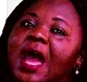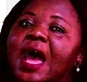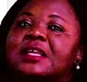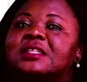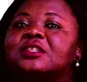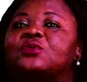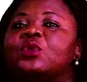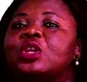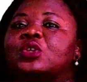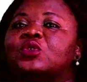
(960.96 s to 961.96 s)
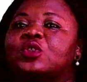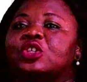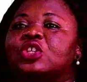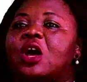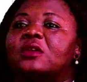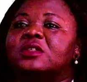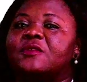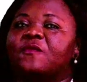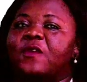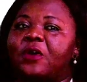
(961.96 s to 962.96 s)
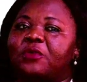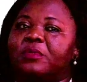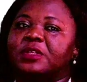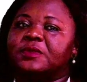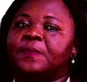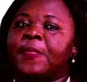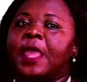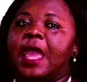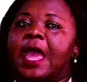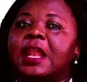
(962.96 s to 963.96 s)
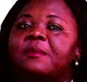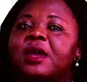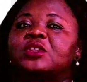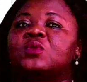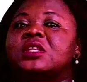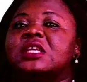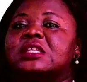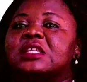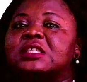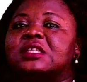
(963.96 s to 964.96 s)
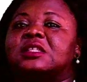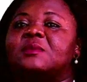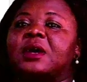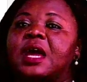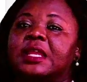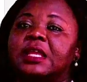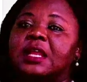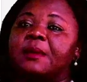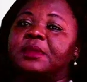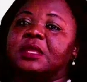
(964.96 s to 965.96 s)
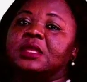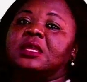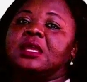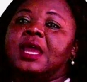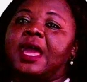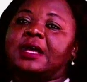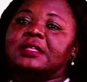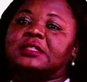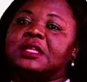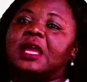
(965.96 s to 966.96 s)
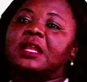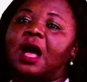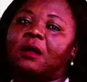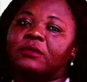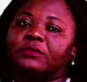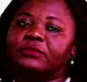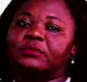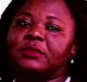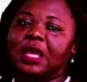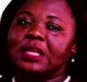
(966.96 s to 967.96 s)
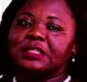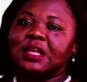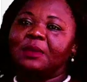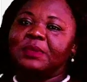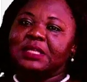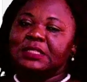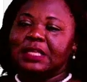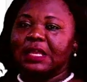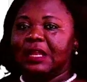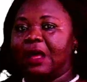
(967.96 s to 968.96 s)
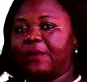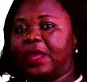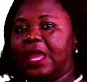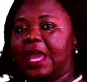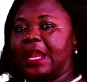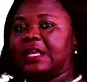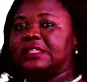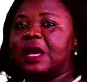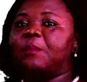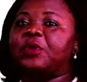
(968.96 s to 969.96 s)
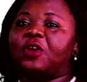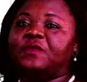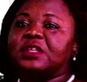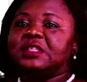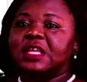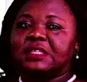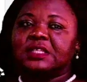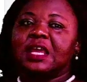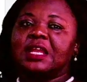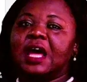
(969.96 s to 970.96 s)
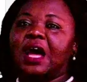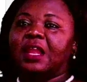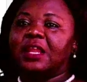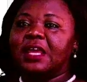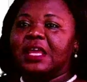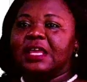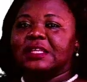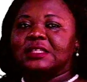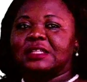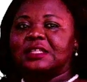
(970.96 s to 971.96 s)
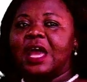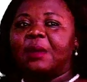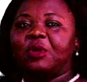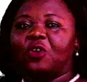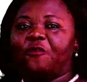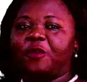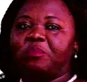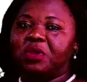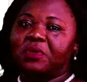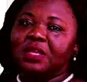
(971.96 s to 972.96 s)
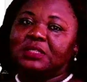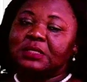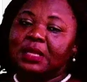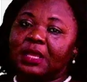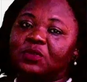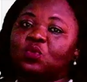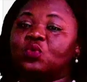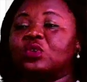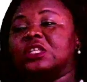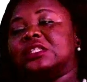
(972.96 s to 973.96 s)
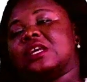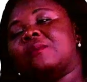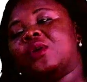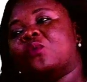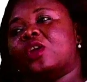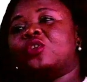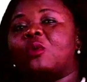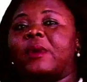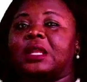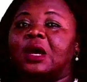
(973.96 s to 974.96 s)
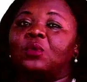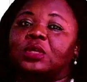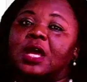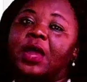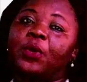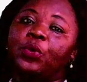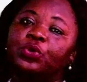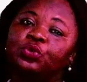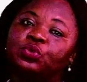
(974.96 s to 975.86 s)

as it relates to a child's environment. Elements within the system can either be external and it can be internal. An example of this external is the timing of a parent's death. Who will determine when your mother will die, or